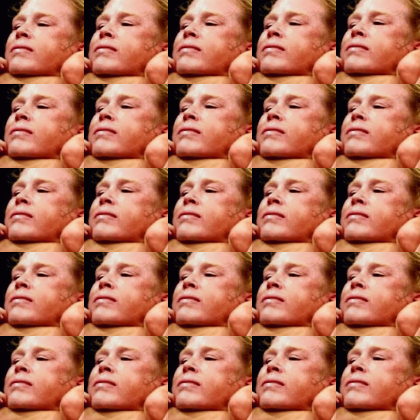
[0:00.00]

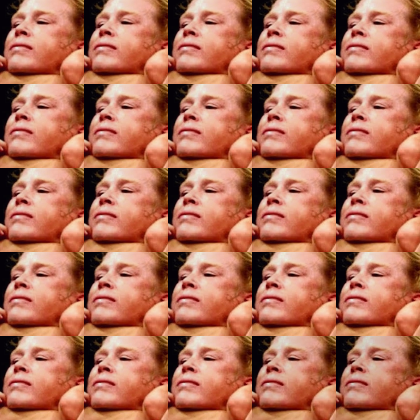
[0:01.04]

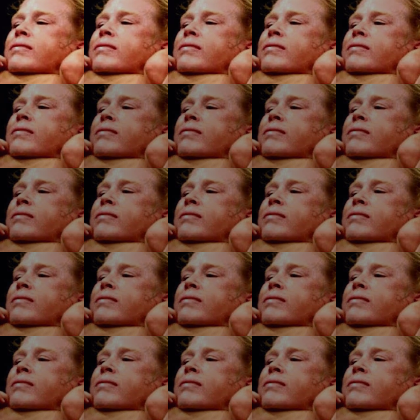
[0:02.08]
(silence)